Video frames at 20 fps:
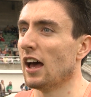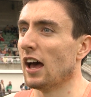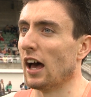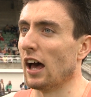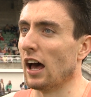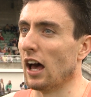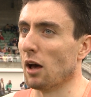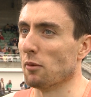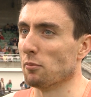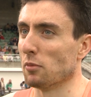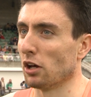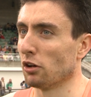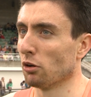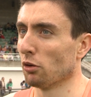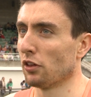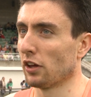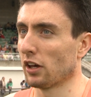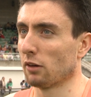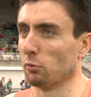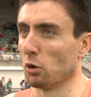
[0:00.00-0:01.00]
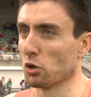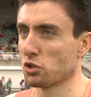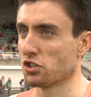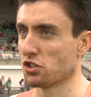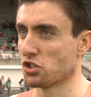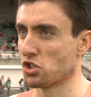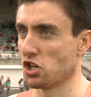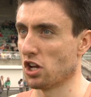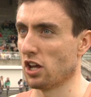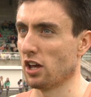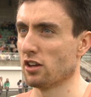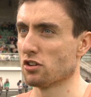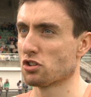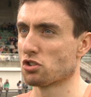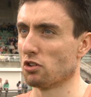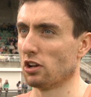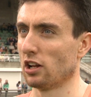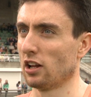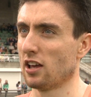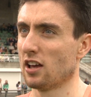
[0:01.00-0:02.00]
I don't think much has changed,
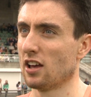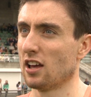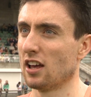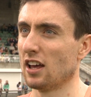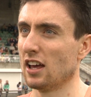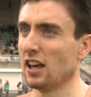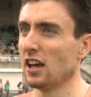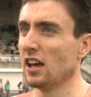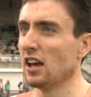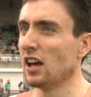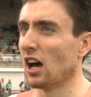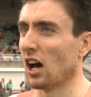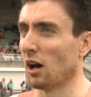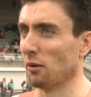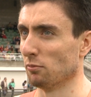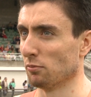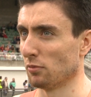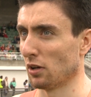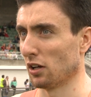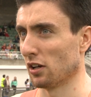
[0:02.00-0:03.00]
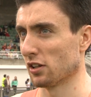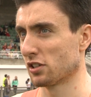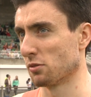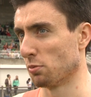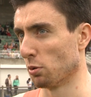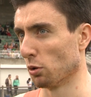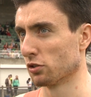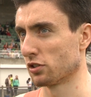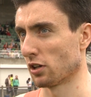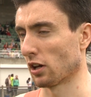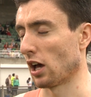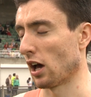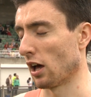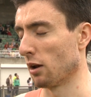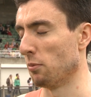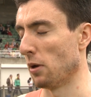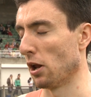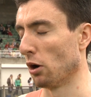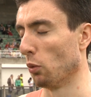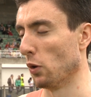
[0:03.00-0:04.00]
really. I suppose I had a
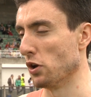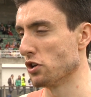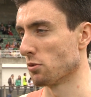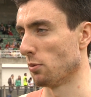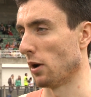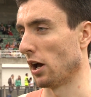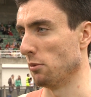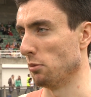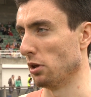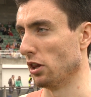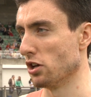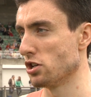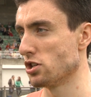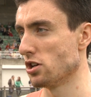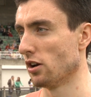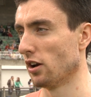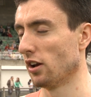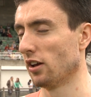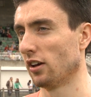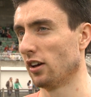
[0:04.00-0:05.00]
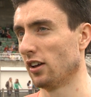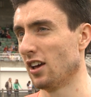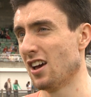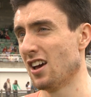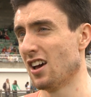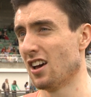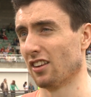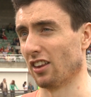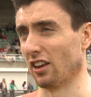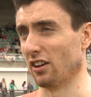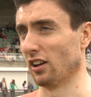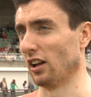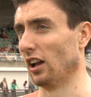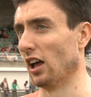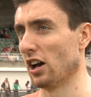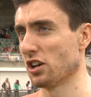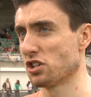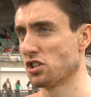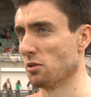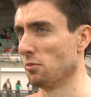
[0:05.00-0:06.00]
better winter behind me this year than I did
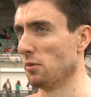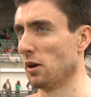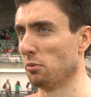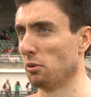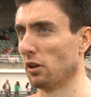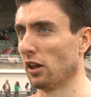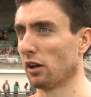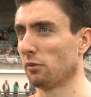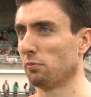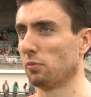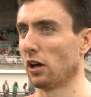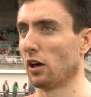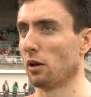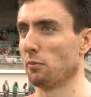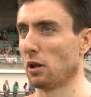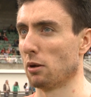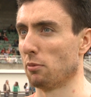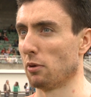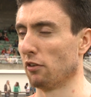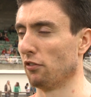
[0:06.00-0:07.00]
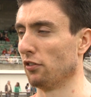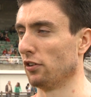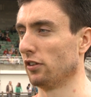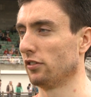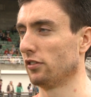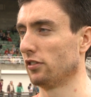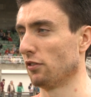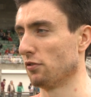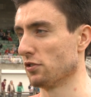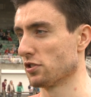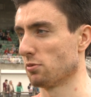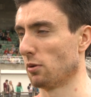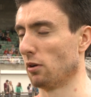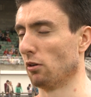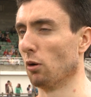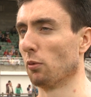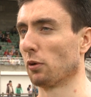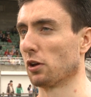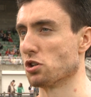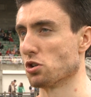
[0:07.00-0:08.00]
last year. Maybe that made a bit of a difference to my
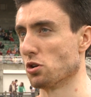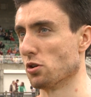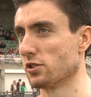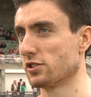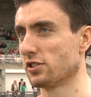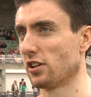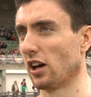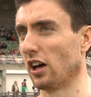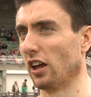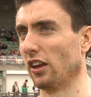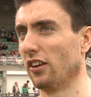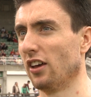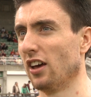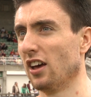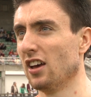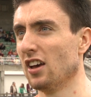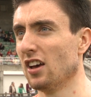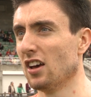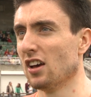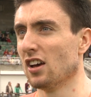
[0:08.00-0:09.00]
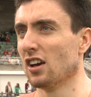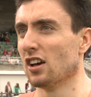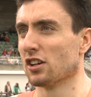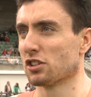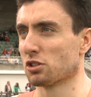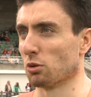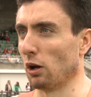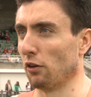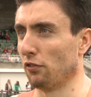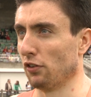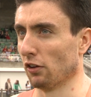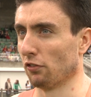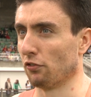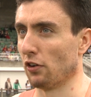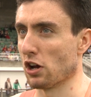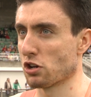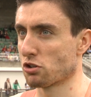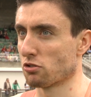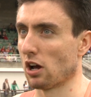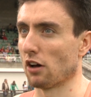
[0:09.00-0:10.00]
aerobic endurance. And so I feel
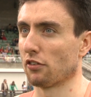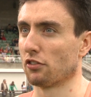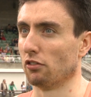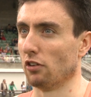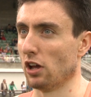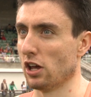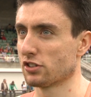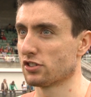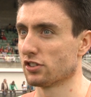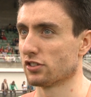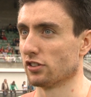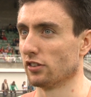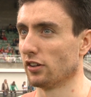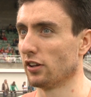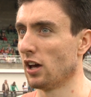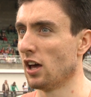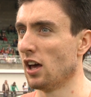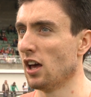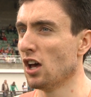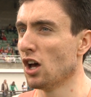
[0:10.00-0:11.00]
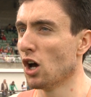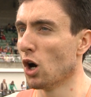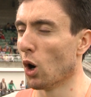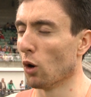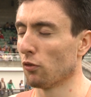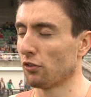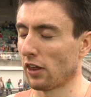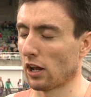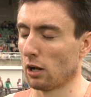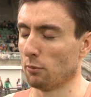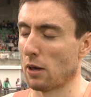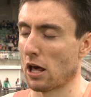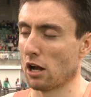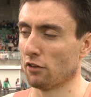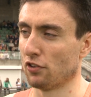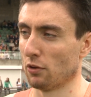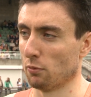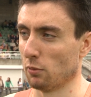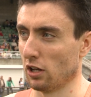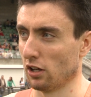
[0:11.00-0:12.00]
fresher after races. And hopefully that'll
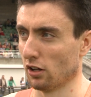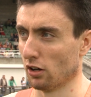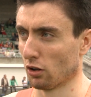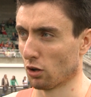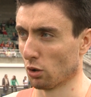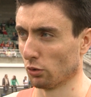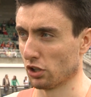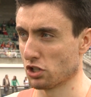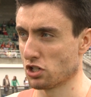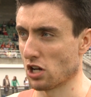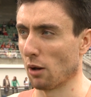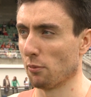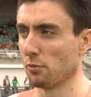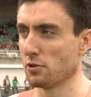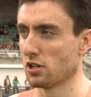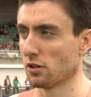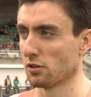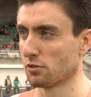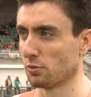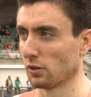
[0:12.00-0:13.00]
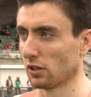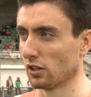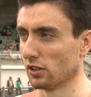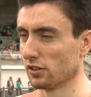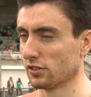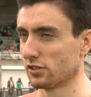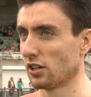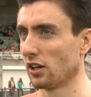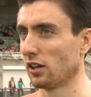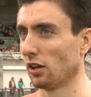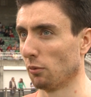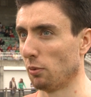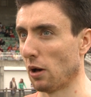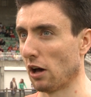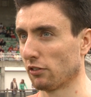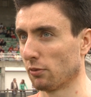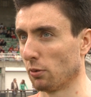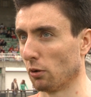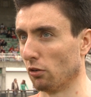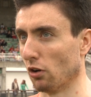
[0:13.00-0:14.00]
benefit me, you know, going to championships, because you'll
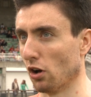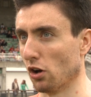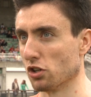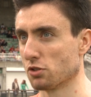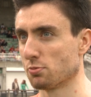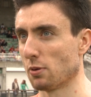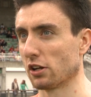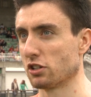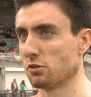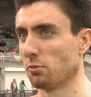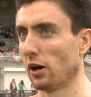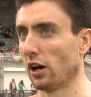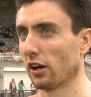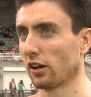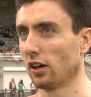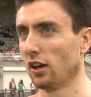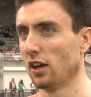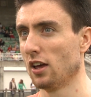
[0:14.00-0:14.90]
have to put rounds back to back.